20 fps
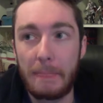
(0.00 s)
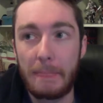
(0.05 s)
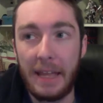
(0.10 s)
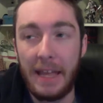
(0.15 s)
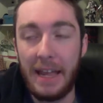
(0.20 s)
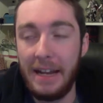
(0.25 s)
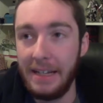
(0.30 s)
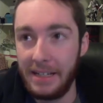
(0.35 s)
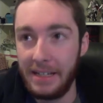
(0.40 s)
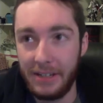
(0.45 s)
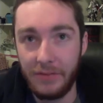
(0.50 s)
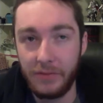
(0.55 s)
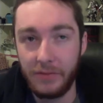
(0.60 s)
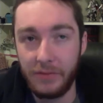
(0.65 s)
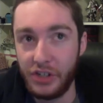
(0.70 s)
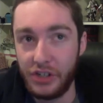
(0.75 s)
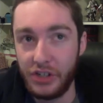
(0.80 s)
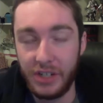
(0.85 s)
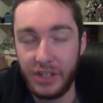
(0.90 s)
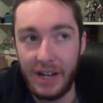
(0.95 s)
Any
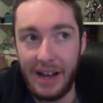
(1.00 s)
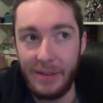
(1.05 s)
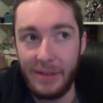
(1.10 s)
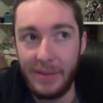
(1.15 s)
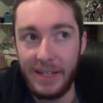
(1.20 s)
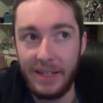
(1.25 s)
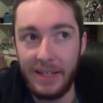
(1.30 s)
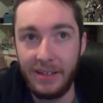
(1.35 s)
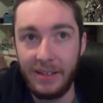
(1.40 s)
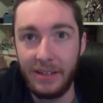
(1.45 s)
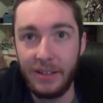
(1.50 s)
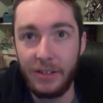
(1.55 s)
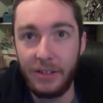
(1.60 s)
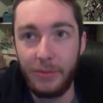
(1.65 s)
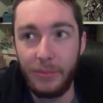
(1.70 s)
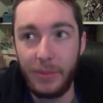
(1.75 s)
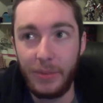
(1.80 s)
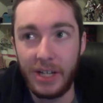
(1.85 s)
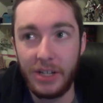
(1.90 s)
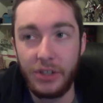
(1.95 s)
convention. I mean,
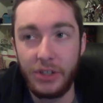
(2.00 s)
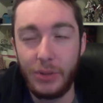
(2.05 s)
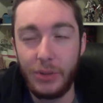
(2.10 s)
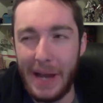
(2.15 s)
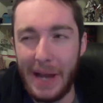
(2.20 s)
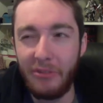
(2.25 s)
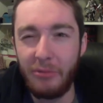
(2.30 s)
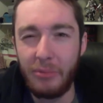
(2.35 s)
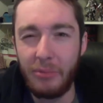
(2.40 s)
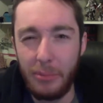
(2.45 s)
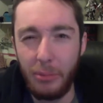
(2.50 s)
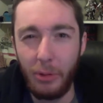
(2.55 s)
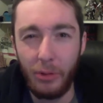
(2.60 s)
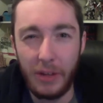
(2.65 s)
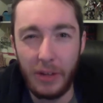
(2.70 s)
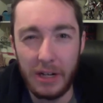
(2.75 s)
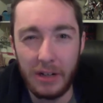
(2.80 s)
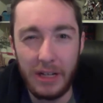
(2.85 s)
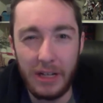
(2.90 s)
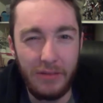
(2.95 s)
because you have people
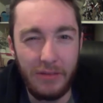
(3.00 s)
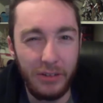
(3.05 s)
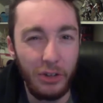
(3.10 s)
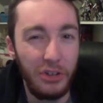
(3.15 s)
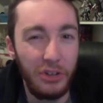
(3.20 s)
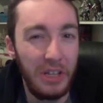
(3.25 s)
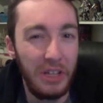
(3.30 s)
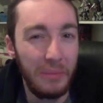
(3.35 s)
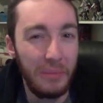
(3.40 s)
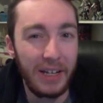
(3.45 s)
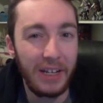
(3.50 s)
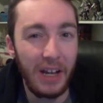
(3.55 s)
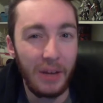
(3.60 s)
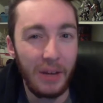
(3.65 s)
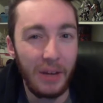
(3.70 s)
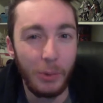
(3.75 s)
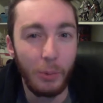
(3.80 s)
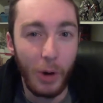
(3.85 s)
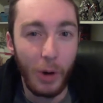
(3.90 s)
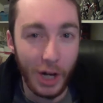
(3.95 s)
there, even though they might
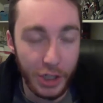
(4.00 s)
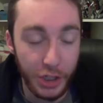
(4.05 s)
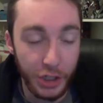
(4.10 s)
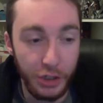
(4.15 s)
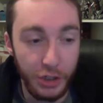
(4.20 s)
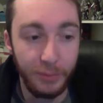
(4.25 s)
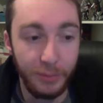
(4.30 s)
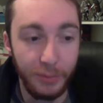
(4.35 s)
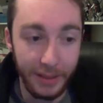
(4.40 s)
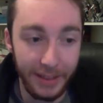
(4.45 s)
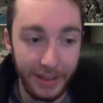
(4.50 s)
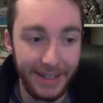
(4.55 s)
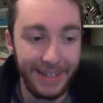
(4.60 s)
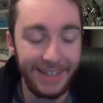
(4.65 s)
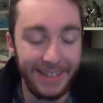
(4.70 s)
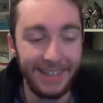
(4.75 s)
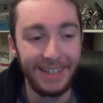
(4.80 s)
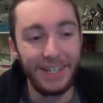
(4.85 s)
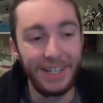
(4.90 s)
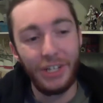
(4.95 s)
not be watching you
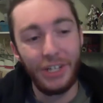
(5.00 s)
play,